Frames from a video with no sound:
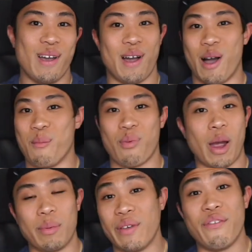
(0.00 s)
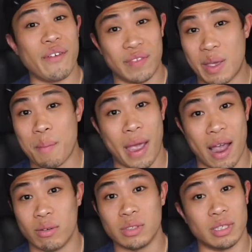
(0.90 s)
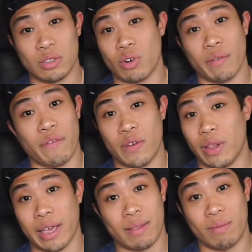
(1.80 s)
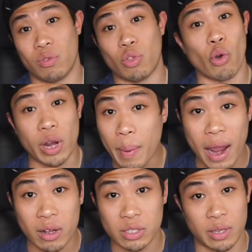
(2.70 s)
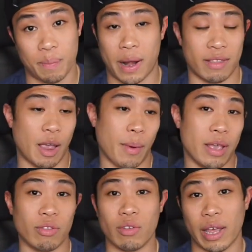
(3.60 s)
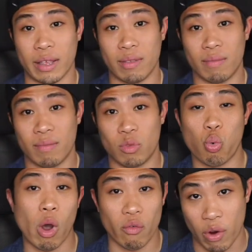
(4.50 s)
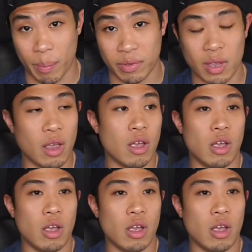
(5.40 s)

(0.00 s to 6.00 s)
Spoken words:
Probably 15 pounds is going to feel like 30 pounds by the time I hit to 12 reps.